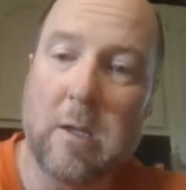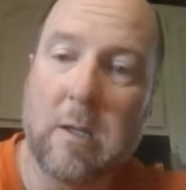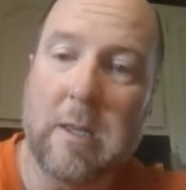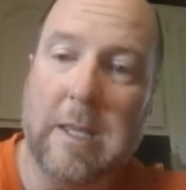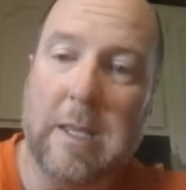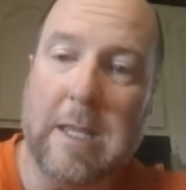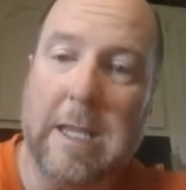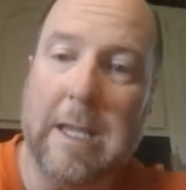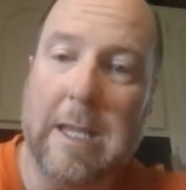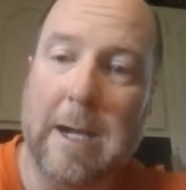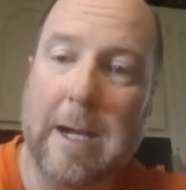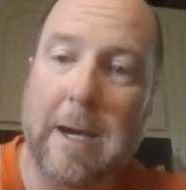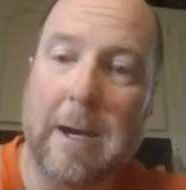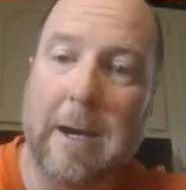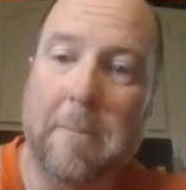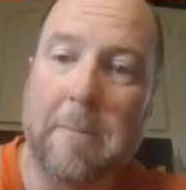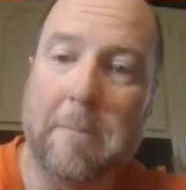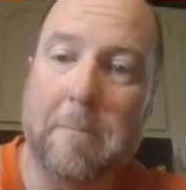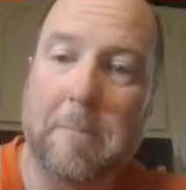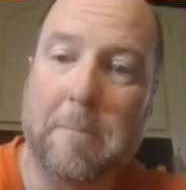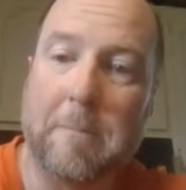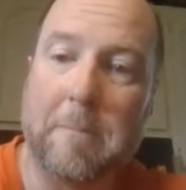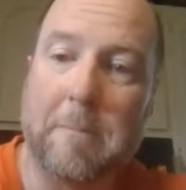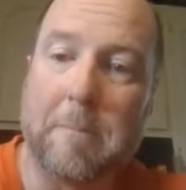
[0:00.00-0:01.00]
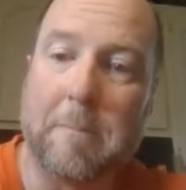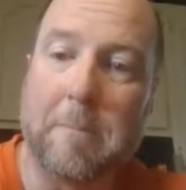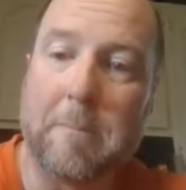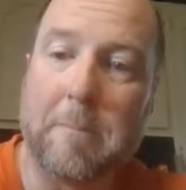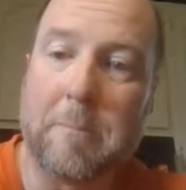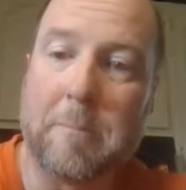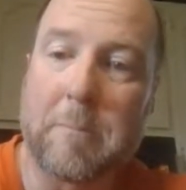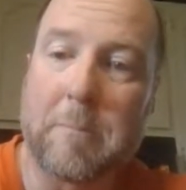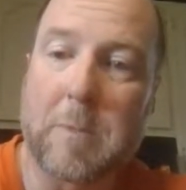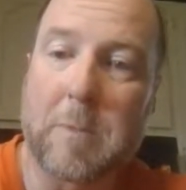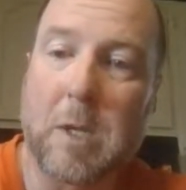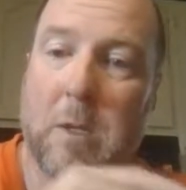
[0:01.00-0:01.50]
the
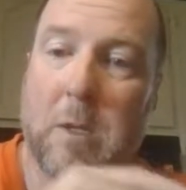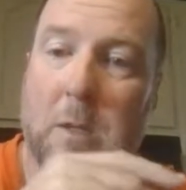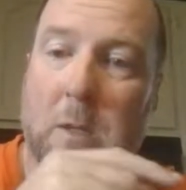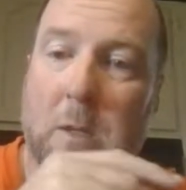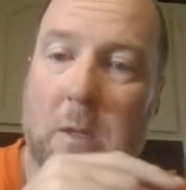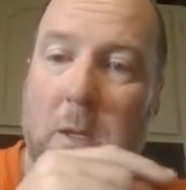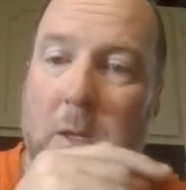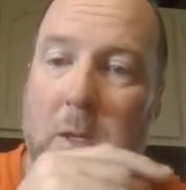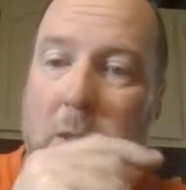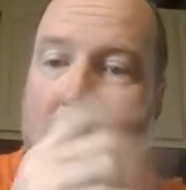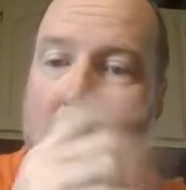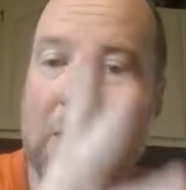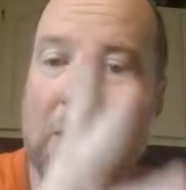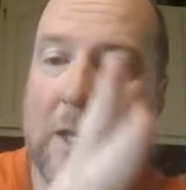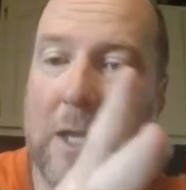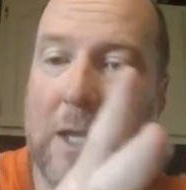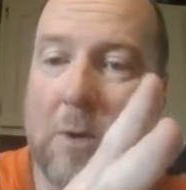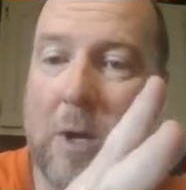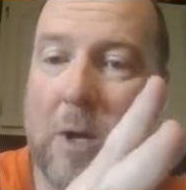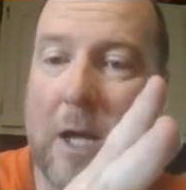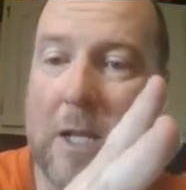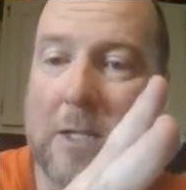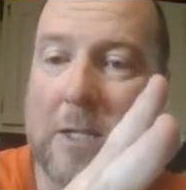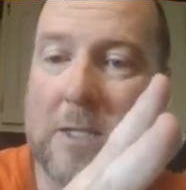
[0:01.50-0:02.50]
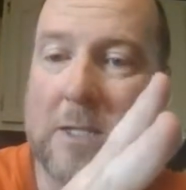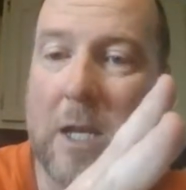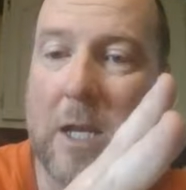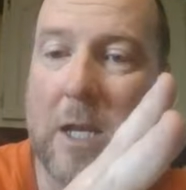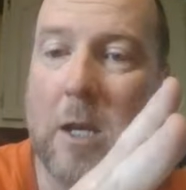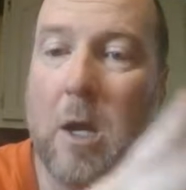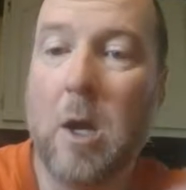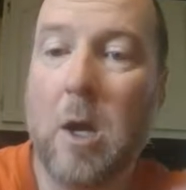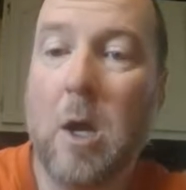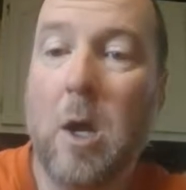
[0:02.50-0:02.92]
video content.